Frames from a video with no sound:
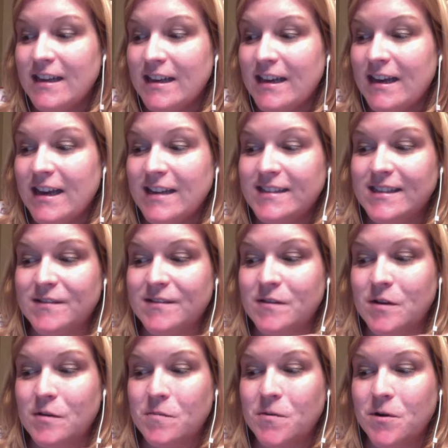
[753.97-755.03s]
It's an
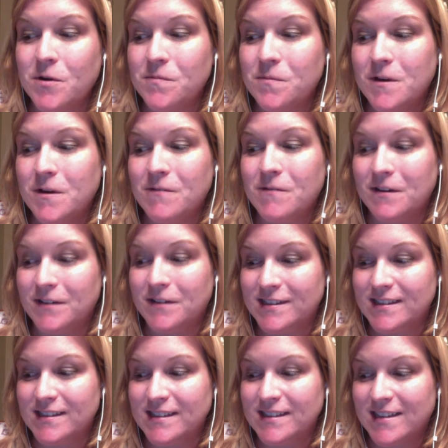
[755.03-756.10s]
important point what
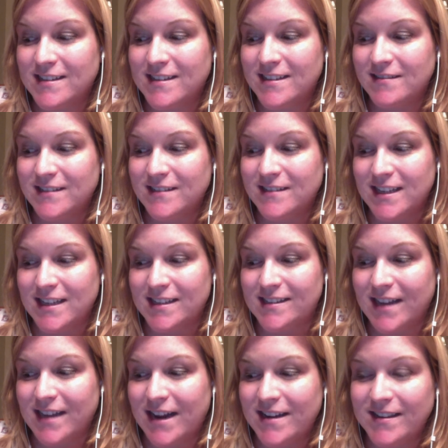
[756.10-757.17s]
Kristen said too, is like a
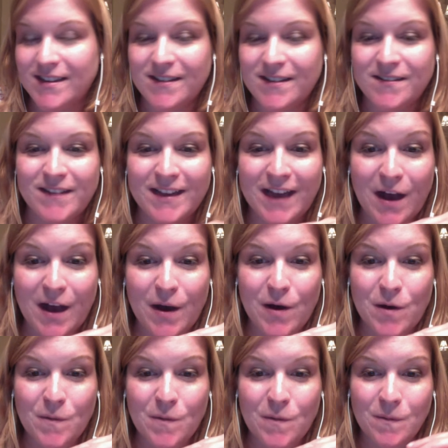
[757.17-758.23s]
side note, like
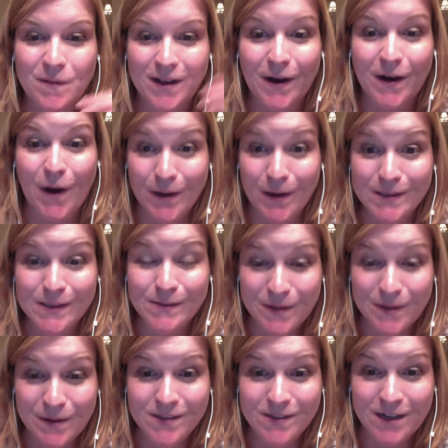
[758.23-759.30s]
how like awesome the
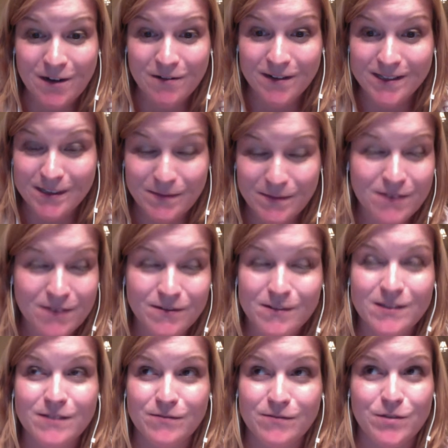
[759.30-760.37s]
hotel was. I mean,
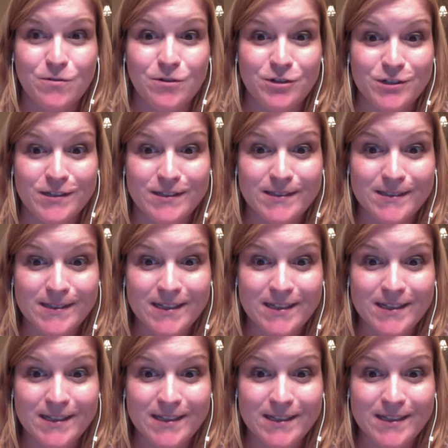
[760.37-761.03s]
it was gorgeous.